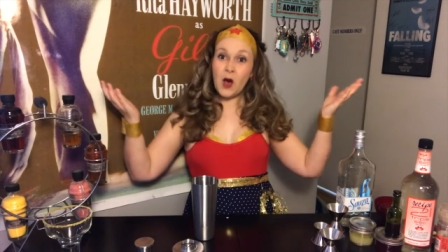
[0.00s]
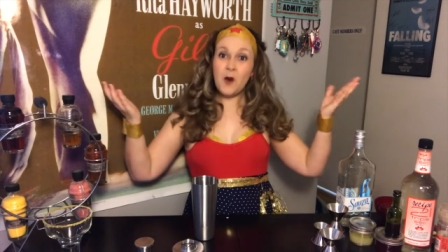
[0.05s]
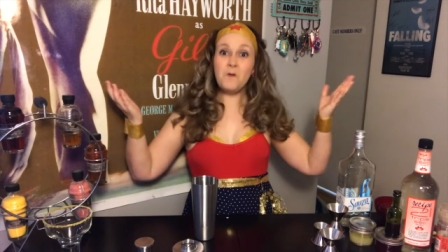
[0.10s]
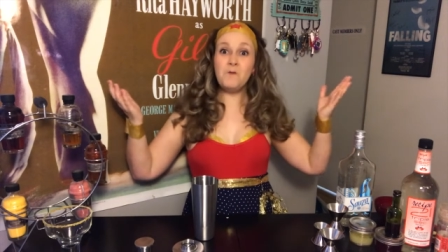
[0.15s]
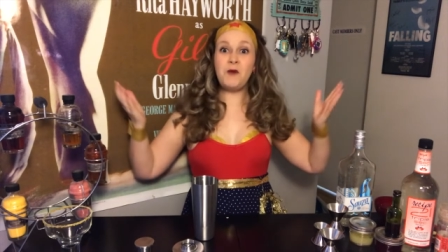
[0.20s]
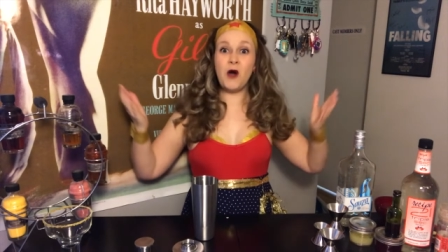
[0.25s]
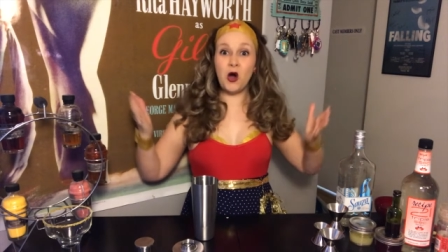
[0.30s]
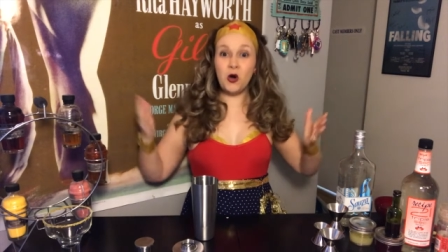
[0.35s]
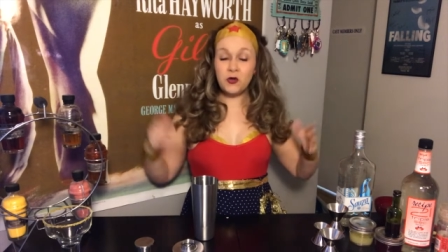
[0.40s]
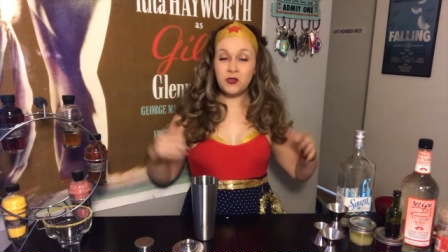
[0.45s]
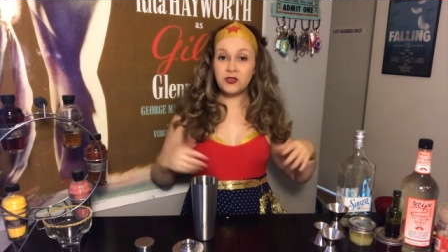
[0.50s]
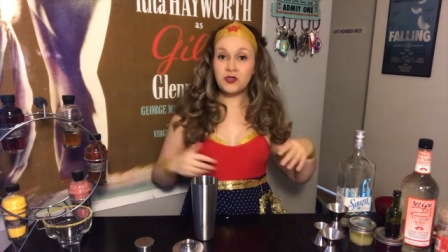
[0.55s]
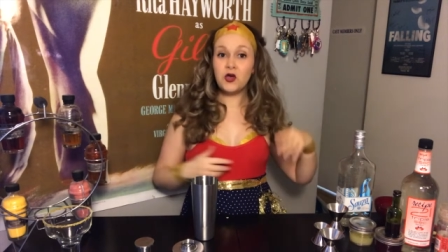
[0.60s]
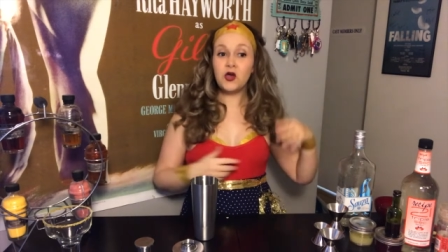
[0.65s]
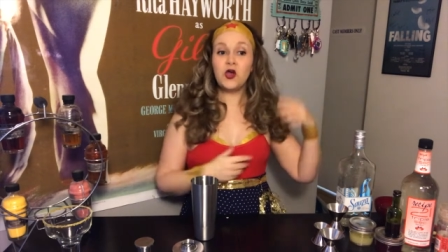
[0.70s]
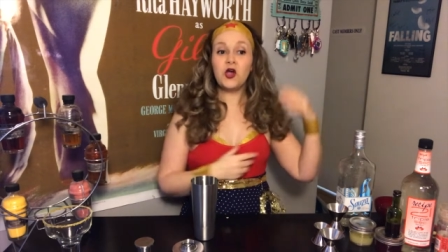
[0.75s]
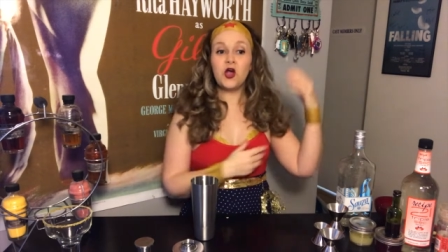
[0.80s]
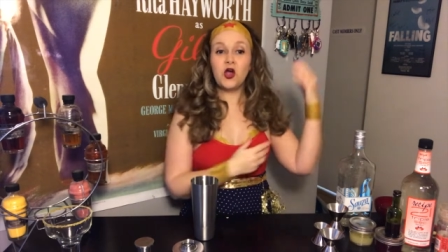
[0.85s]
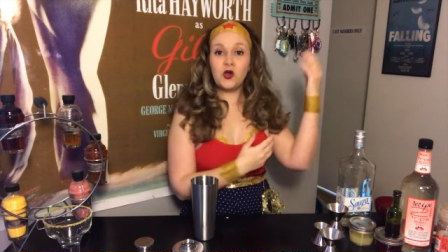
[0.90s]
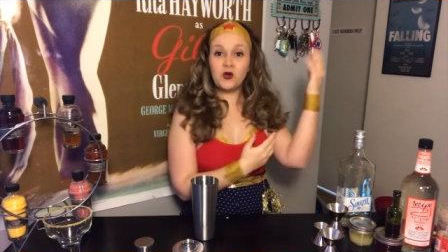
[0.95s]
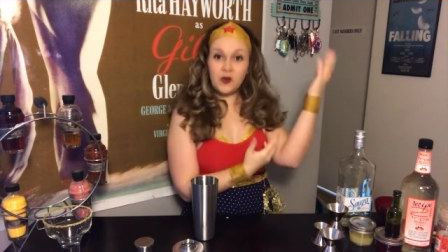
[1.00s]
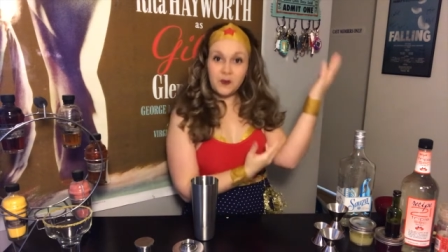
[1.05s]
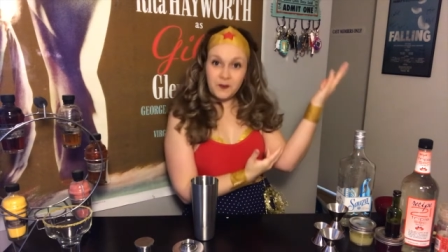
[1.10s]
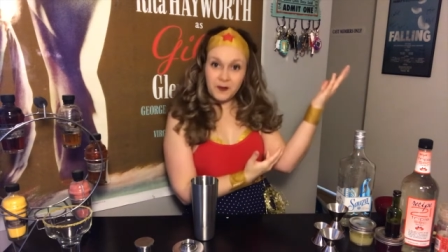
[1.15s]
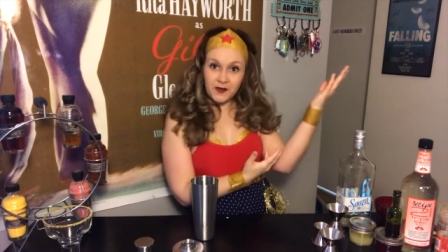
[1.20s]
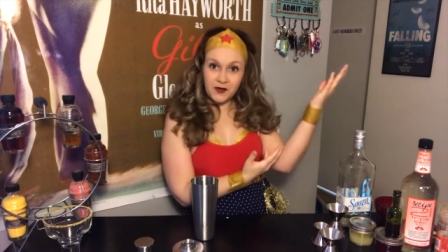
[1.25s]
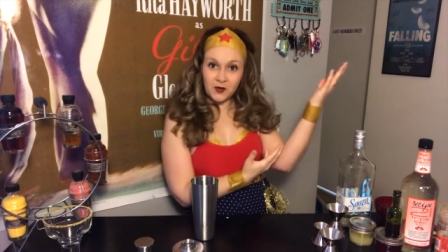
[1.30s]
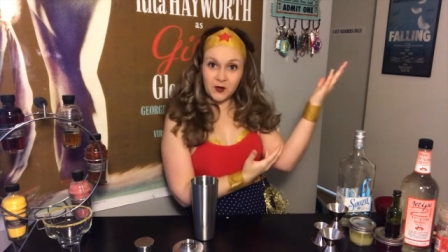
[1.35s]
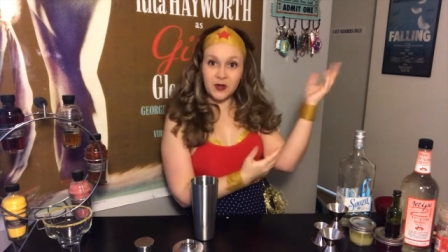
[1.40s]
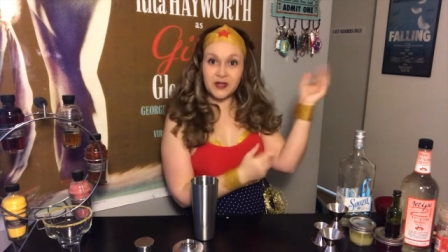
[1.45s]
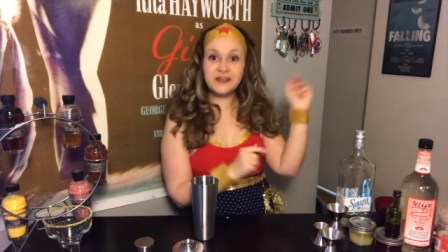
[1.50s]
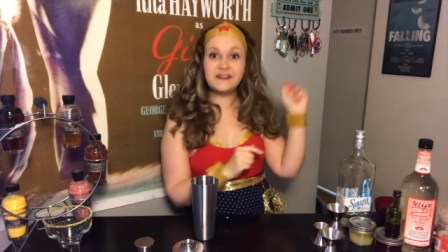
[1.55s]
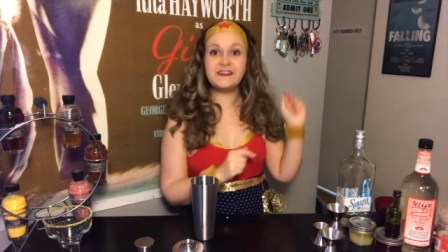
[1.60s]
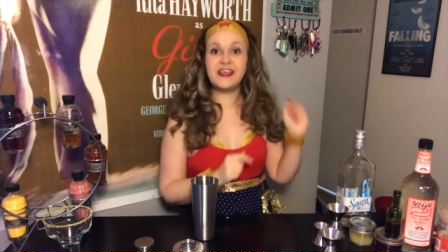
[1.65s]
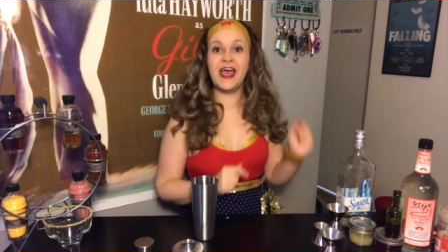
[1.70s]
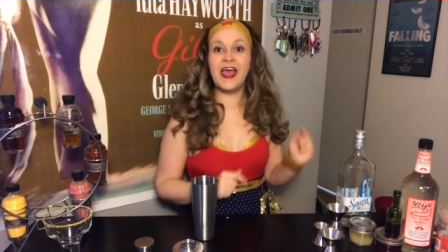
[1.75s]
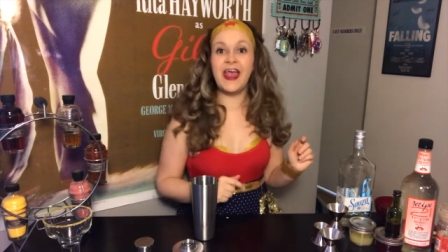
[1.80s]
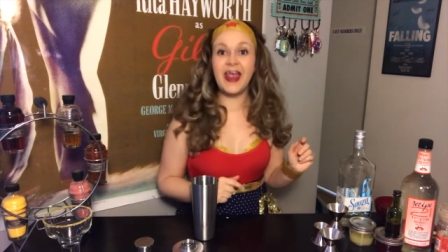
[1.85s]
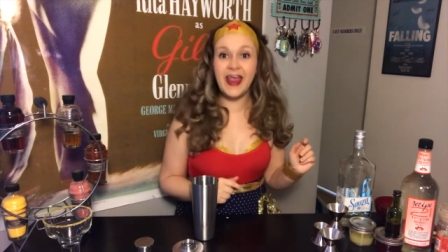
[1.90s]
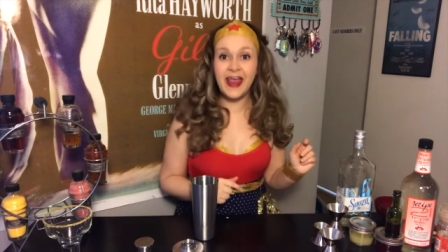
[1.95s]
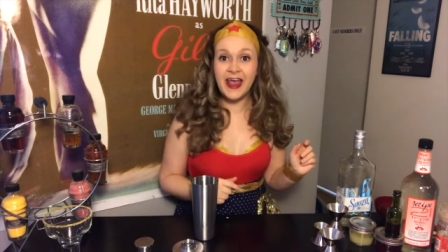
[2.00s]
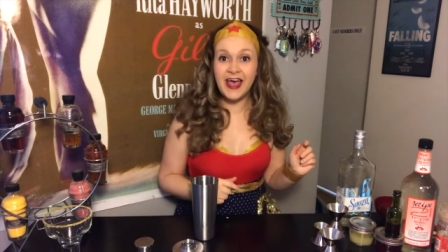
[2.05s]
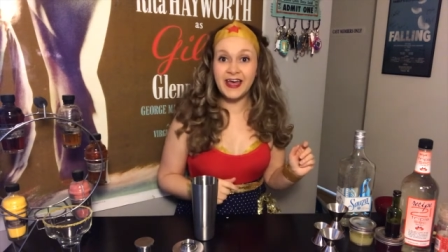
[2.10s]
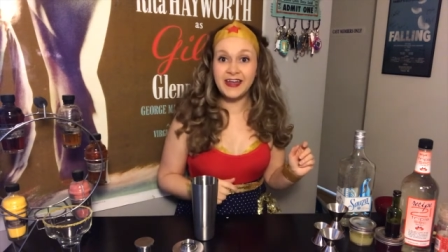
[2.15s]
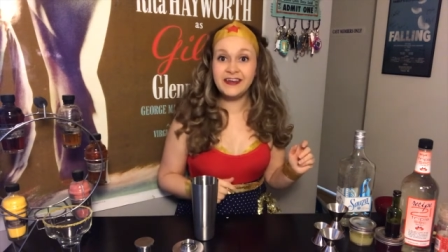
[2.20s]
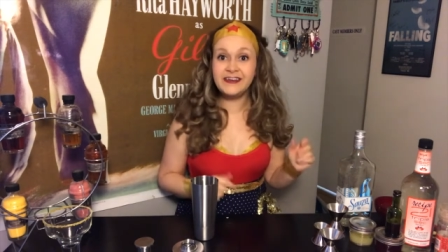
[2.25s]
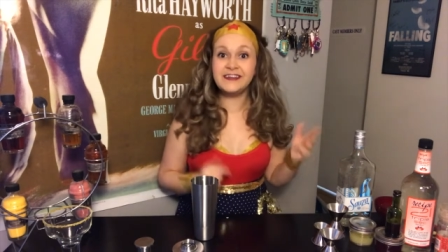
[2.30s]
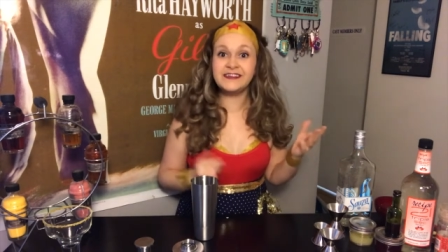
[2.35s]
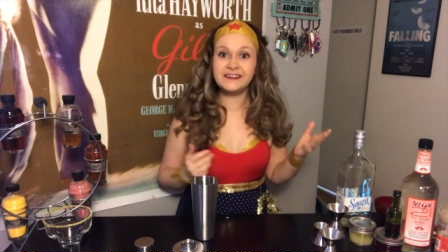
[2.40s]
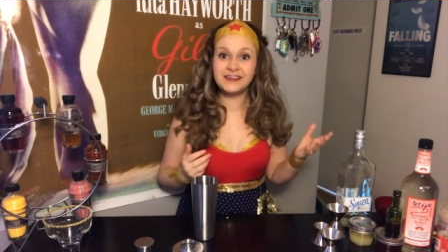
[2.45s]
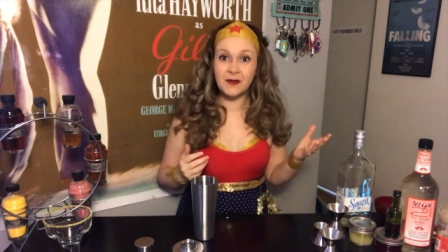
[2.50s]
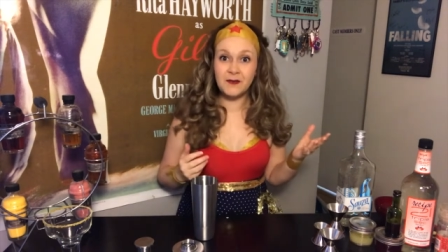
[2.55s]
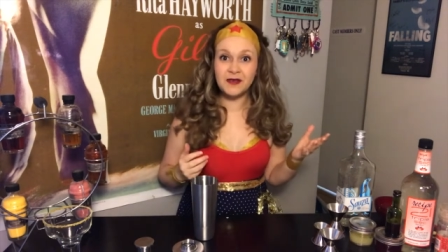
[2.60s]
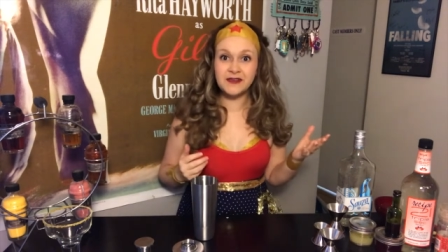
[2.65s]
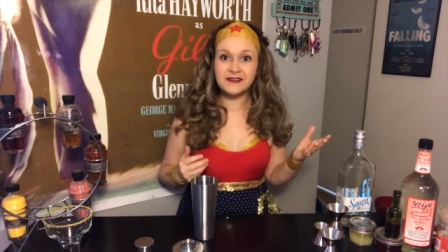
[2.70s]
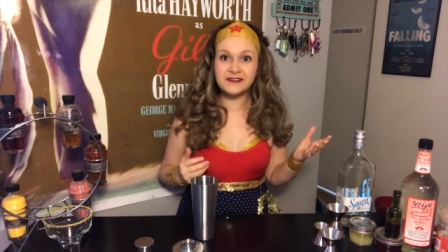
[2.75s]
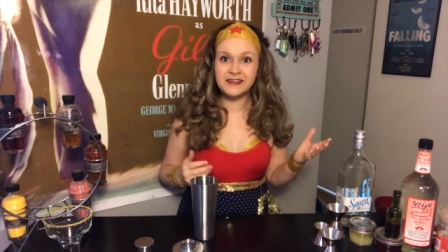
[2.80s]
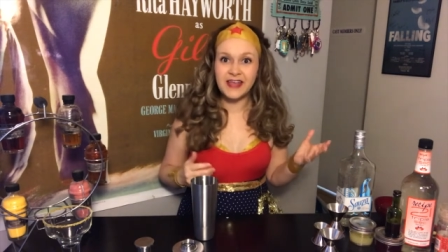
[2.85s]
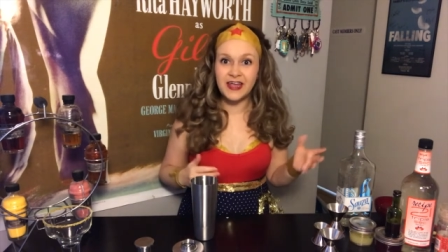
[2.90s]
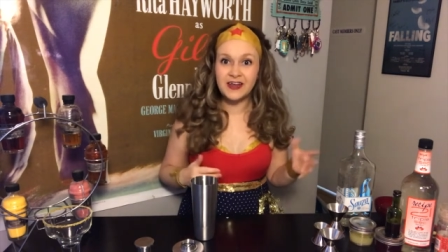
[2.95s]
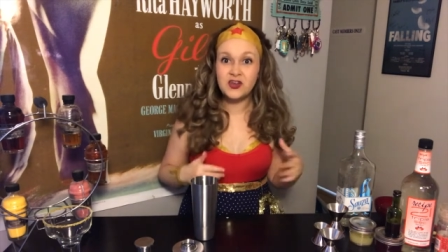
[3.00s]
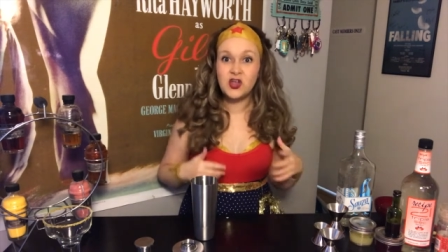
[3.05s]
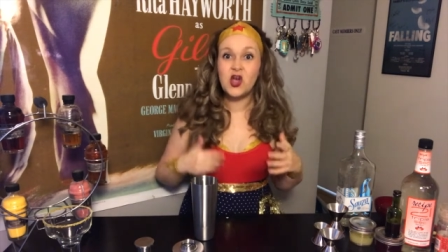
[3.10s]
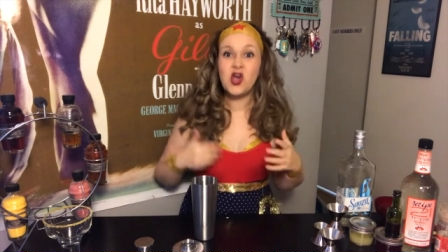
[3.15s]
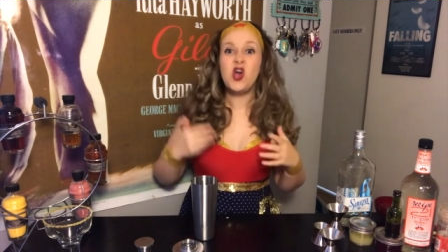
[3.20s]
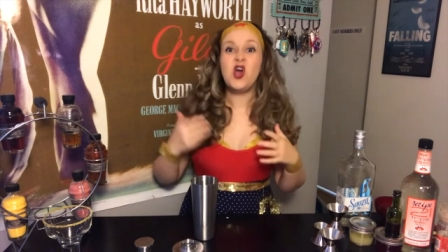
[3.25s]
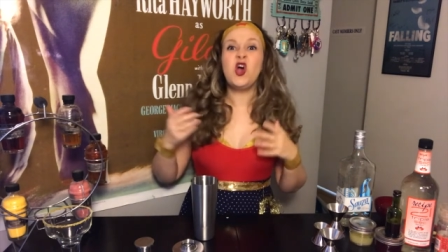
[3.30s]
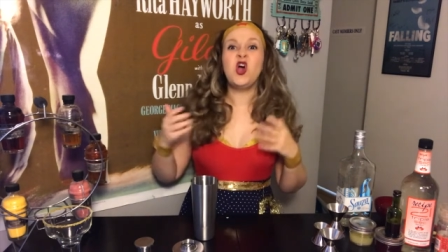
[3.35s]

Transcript: Both her appearance and, to some extent,